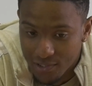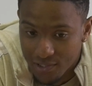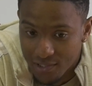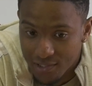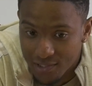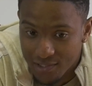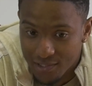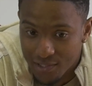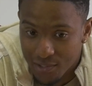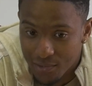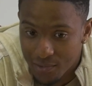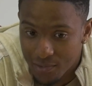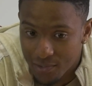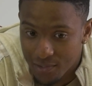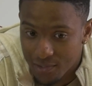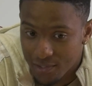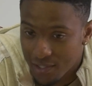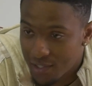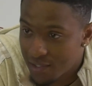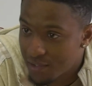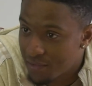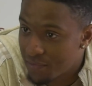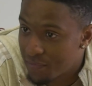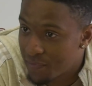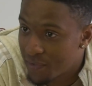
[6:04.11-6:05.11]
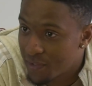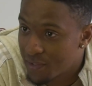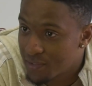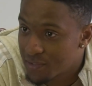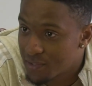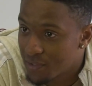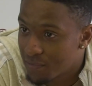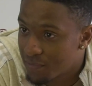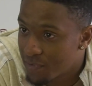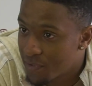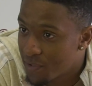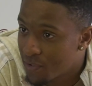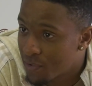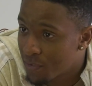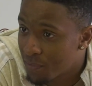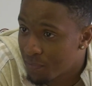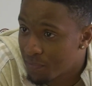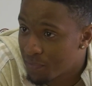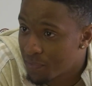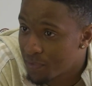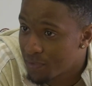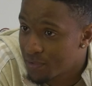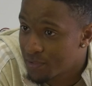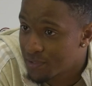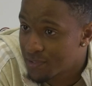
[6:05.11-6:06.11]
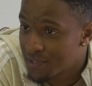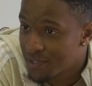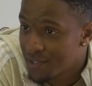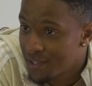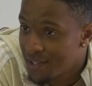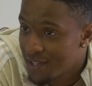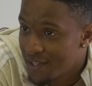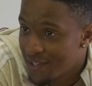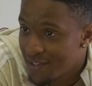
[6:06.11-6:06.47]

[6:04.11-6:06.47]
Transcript: you can tell that the defenders are very confused.